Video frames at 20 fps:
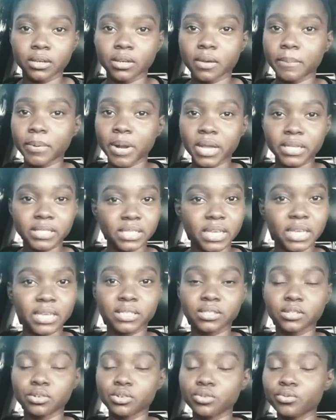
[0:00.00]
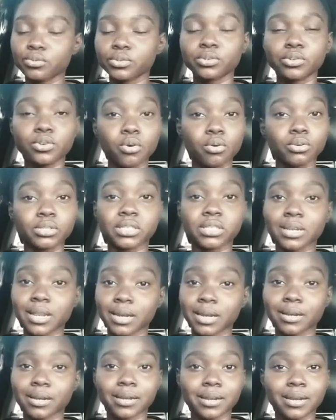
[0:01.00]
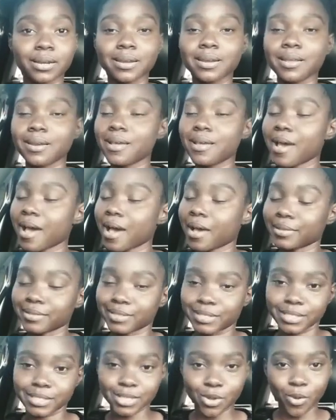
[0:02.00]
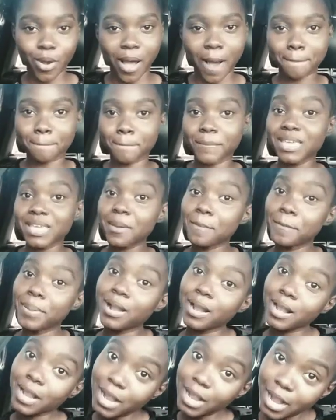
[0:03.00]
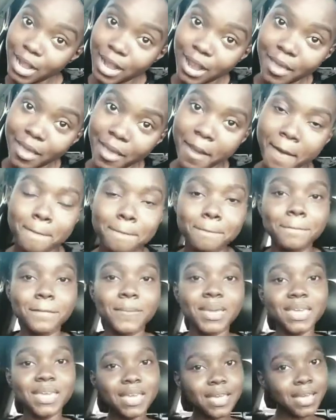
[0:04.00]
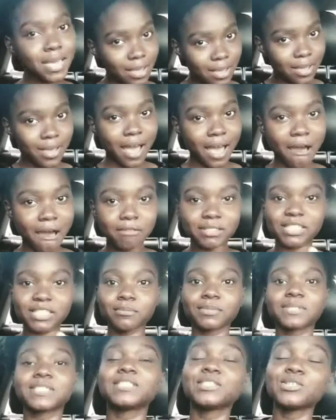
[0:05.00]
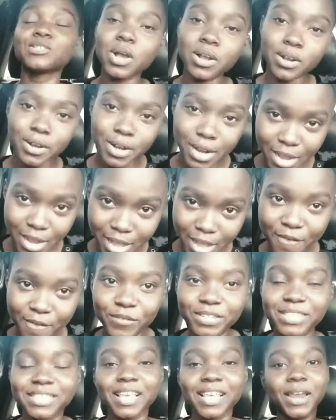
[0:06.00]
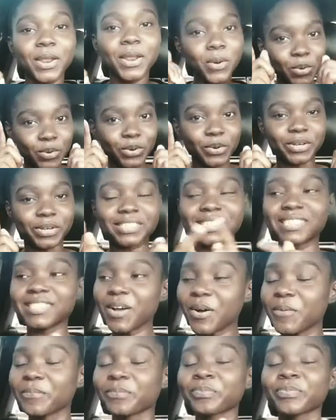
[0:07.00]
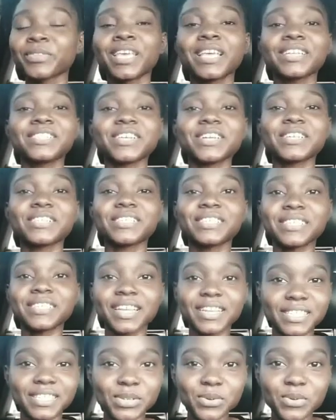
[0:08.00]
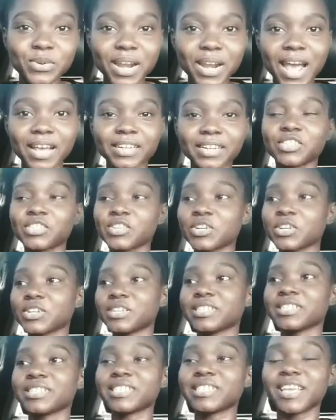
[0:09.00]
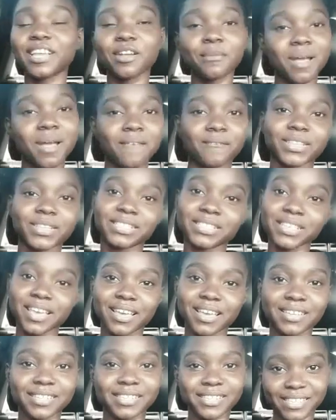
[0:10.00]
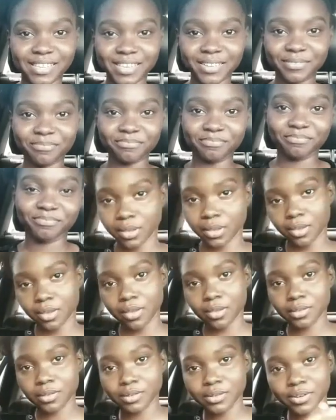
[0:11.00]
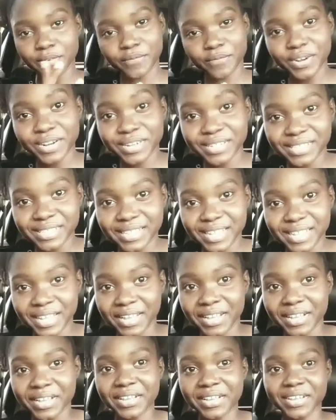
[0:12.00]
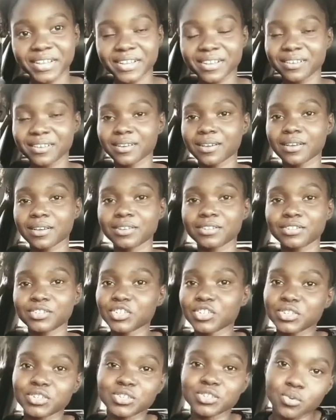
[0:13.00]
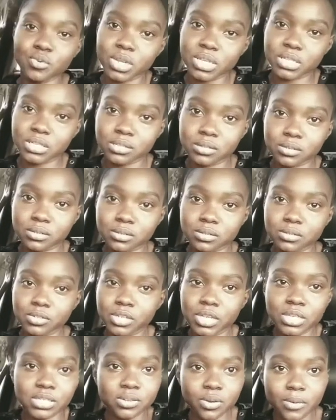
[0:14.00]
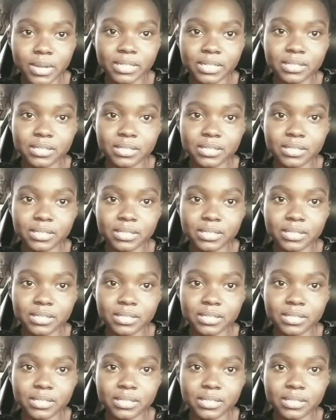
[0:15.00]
process, the do's and don'ts, and so people, me have some story for tell uno. So just stay tuned and just hear me have to say. See, the first thing, just do it. Just do it.